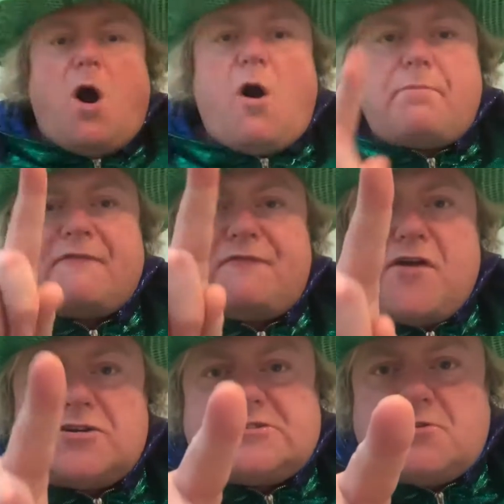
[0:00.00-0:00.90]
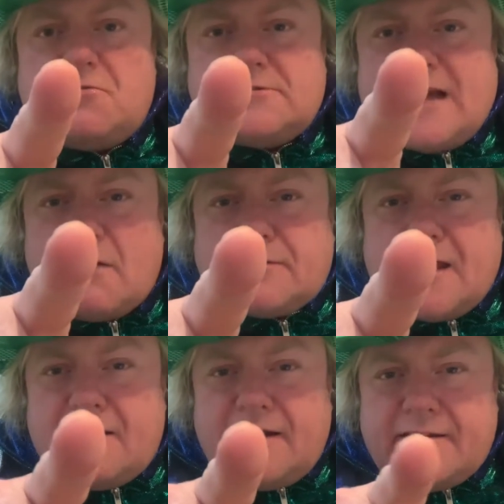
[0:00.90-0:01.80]
Oh, but first, who's out
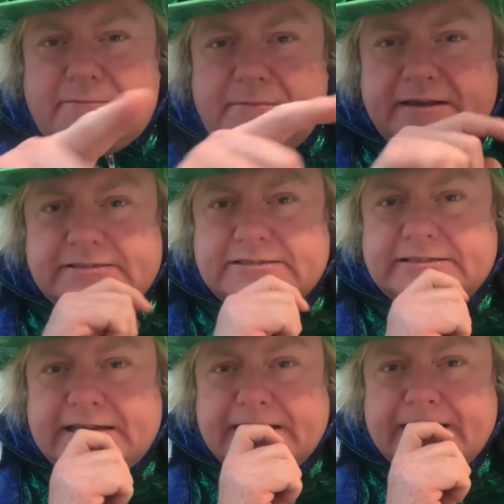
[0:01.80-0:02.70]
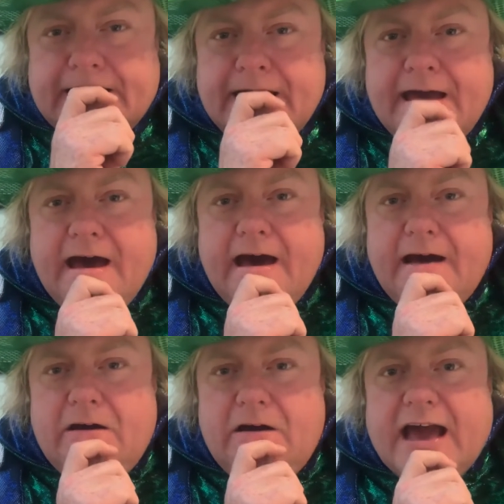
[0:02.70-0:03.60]
there? Let me see.
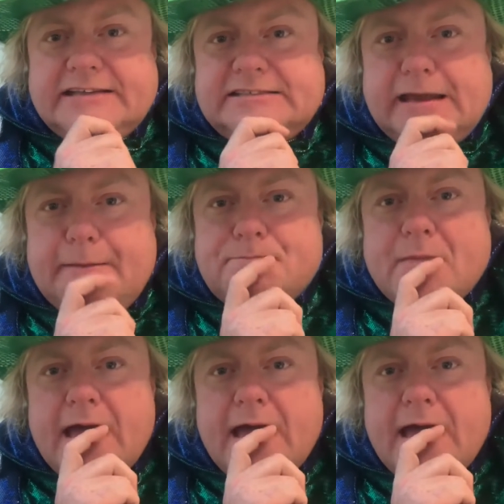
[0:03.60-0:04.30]
Oh, I see.